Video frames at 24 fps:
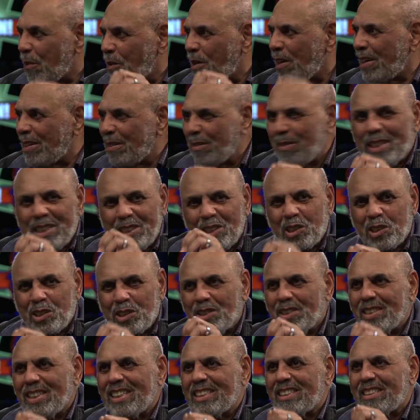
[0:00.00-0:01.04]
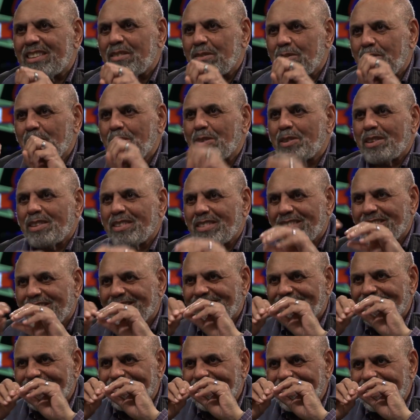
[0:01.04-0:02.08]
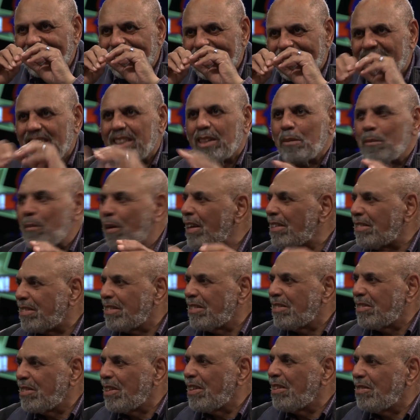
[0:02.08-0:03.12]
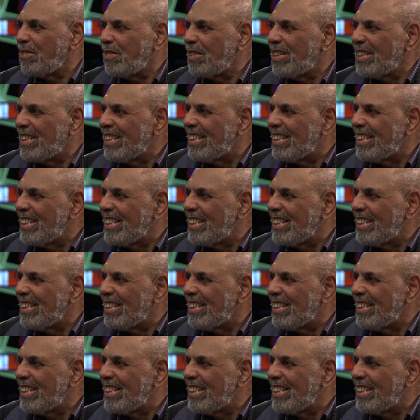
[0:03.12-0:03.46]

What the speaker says: want to make sure that the viewers get a message of?